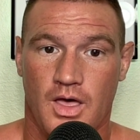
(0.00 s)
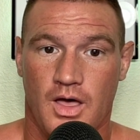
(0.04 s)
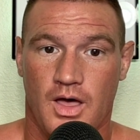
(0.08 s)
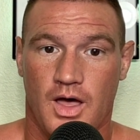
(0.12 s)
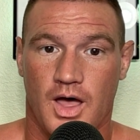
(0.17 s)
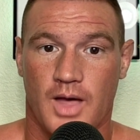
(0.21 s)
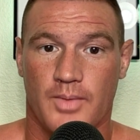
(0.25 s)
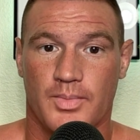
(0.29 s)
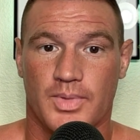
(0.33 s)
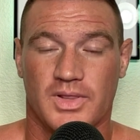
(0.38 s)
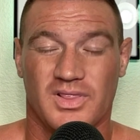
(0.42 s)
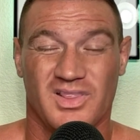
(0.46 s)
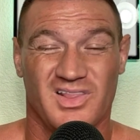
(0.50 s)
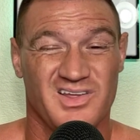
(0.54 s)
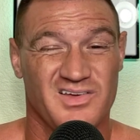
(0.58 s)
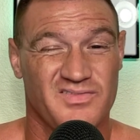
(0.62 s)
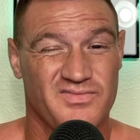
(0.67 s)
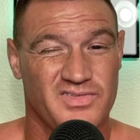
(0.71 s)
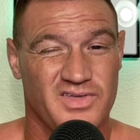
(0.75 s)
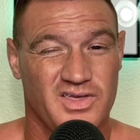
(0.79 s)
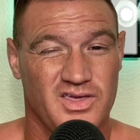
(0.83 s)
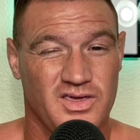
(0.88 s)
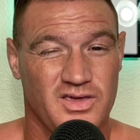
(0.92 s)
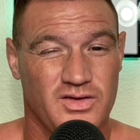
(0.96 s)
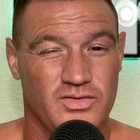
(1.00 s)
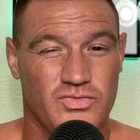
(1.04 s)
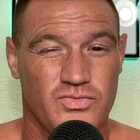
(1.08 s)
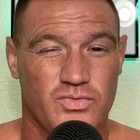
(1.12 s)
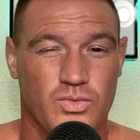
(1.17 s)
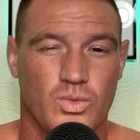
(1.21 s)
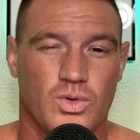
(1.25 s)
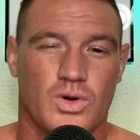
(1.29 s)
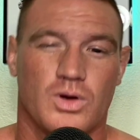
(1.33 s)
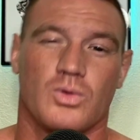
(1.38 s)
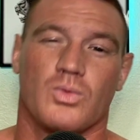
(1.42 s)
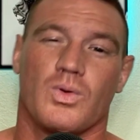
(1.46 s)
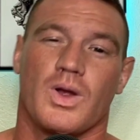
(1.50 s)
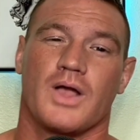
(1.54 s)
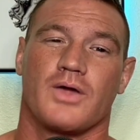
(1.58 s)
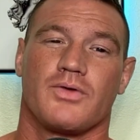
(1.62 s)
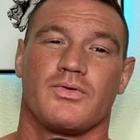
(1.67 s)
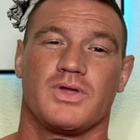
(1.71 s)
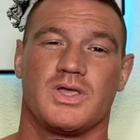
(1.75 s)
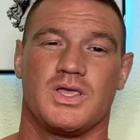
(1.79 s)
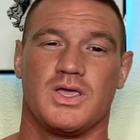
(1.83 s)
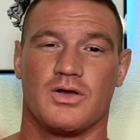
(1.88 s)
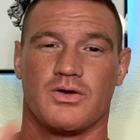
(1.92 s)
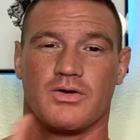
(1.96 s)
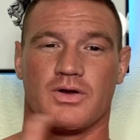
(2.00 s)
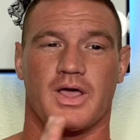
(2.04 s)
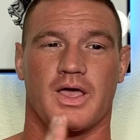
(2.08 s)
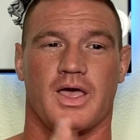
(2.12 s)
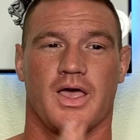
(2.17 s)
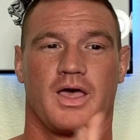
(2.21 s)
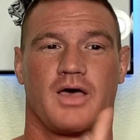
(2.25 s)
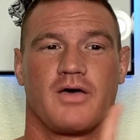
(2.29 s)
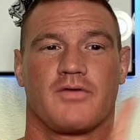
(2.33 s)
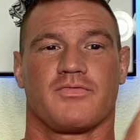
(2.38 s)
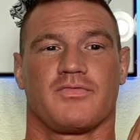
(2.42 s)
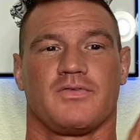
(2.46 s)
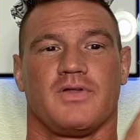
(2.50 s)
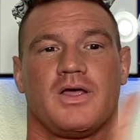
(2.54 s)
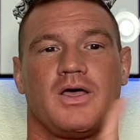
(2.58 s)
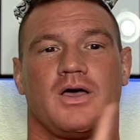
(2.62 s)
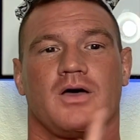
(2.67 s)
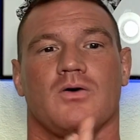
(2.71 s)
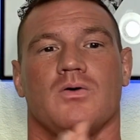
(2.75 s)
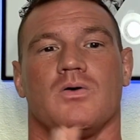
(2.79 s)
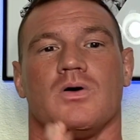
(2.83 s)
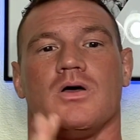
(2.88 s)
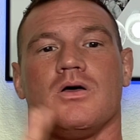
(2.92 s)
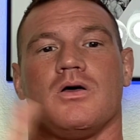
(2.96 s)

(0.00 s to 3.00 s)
I've been lifting for around 1.5 years now,